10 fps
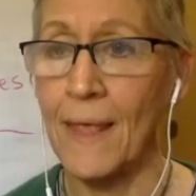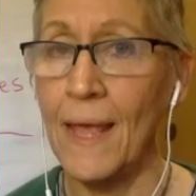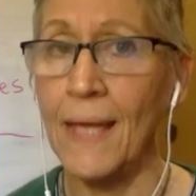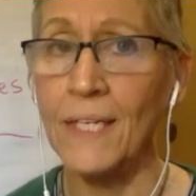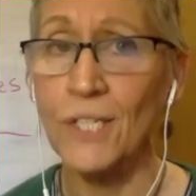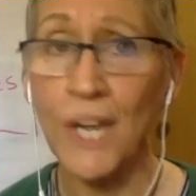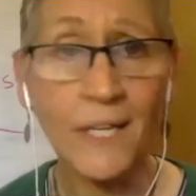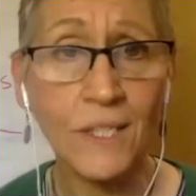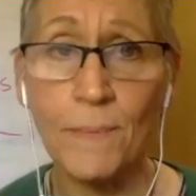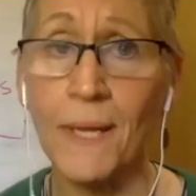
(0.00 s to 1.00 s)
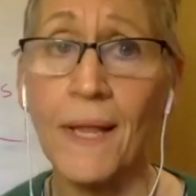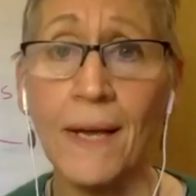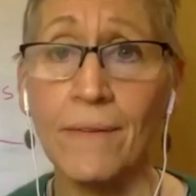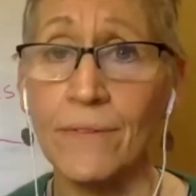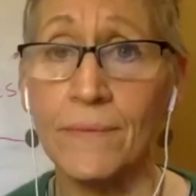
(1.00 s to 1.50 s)
And it changed my
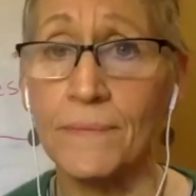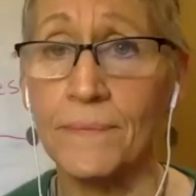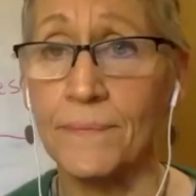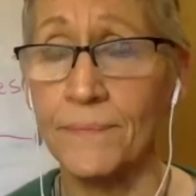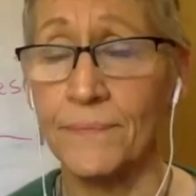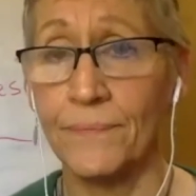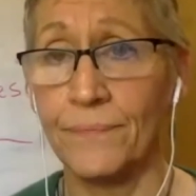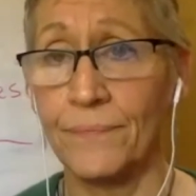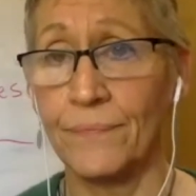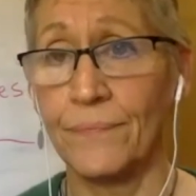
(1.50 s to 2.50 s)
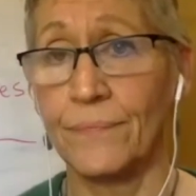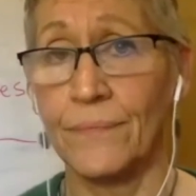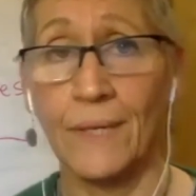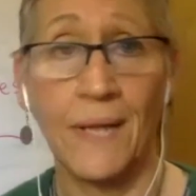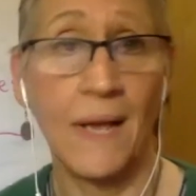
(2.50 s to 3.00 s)
life.
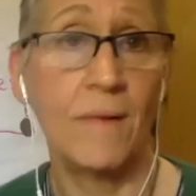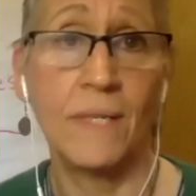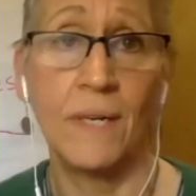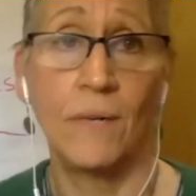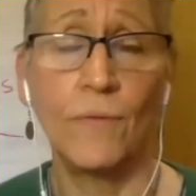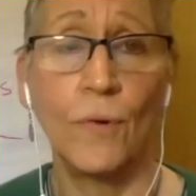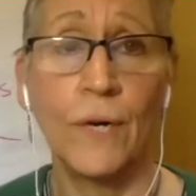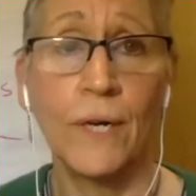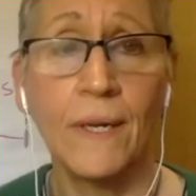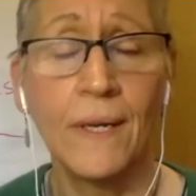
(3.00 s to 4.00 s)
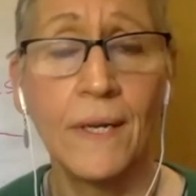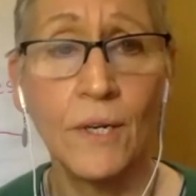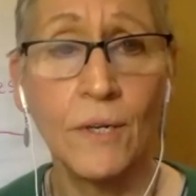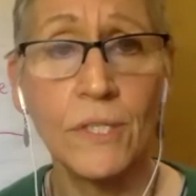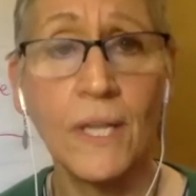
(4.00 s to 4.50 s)
And now, 40
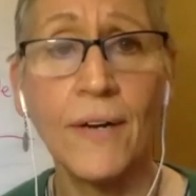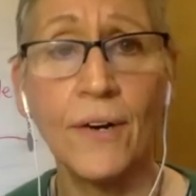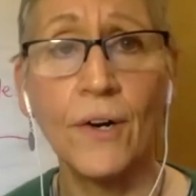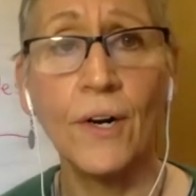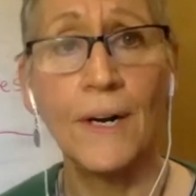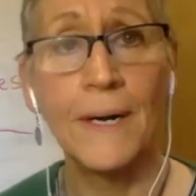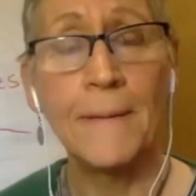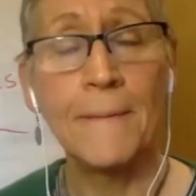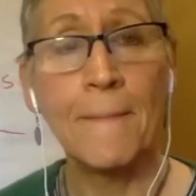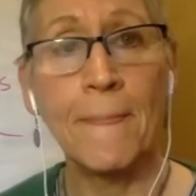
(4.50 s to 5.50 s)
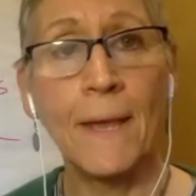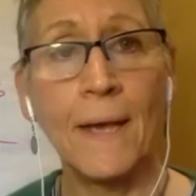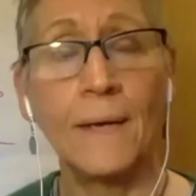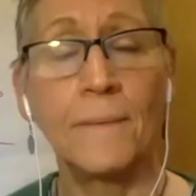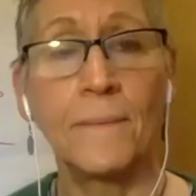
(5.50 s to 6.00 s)
years later,
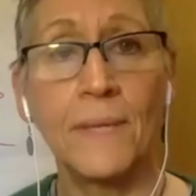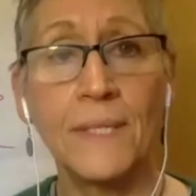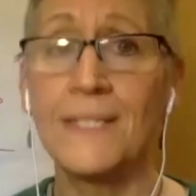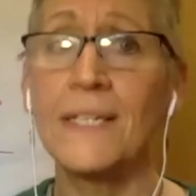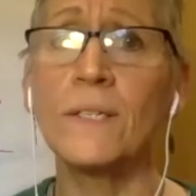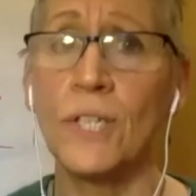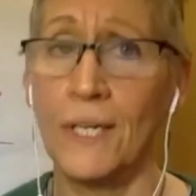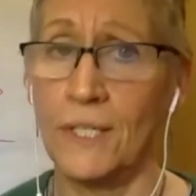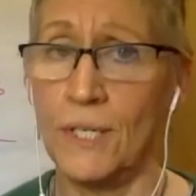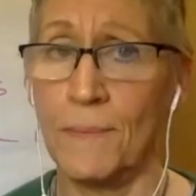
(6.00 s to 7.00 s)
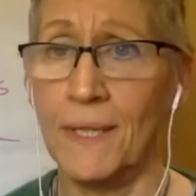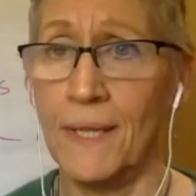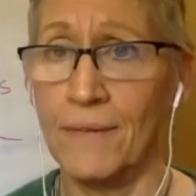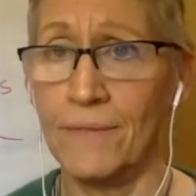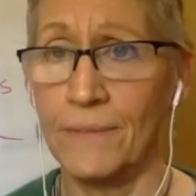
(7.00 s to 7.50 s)
it's still changing my life.